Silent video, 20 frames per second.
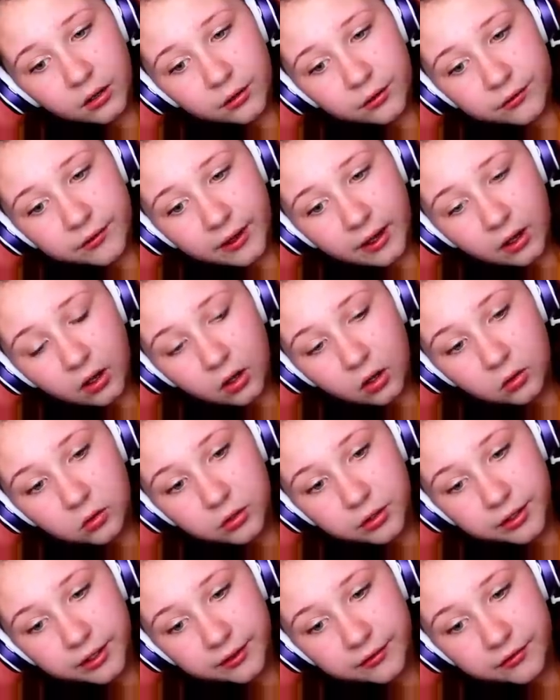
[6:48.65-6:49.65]
Who's that? Oh,
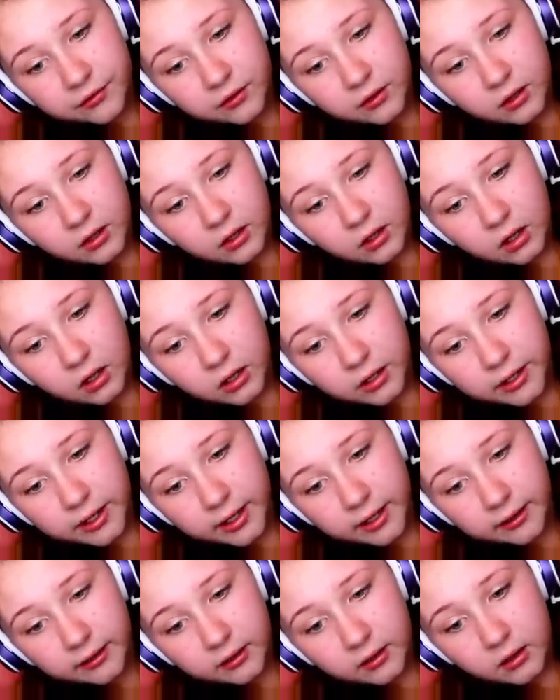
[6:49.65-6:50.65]
goodness.
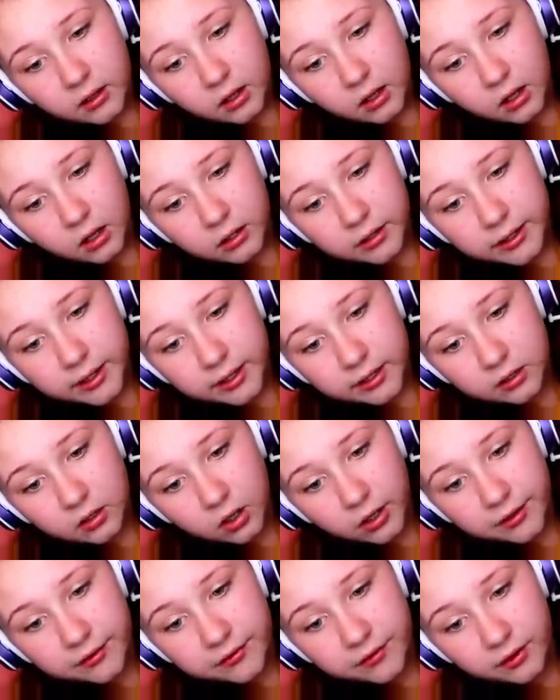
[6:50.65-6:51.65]
Okay,
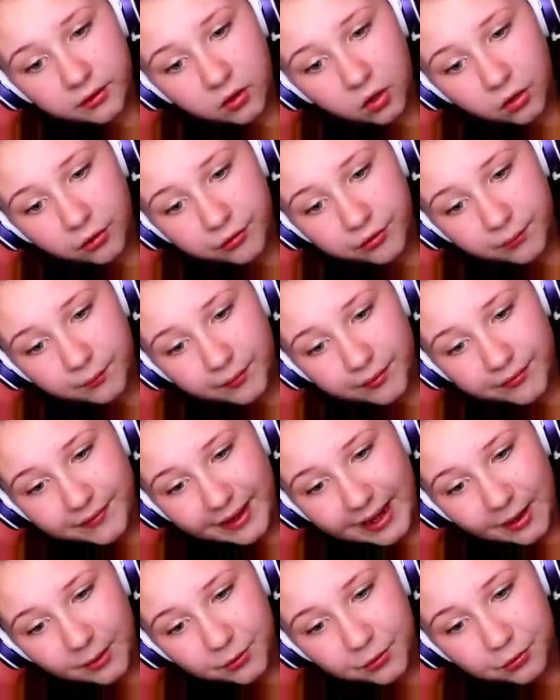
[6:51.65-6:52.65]
guys. I got someone's
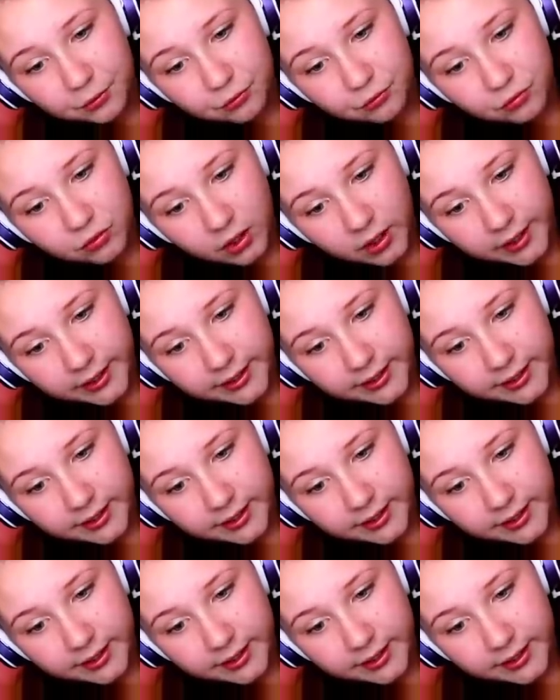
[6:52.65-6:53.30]
house right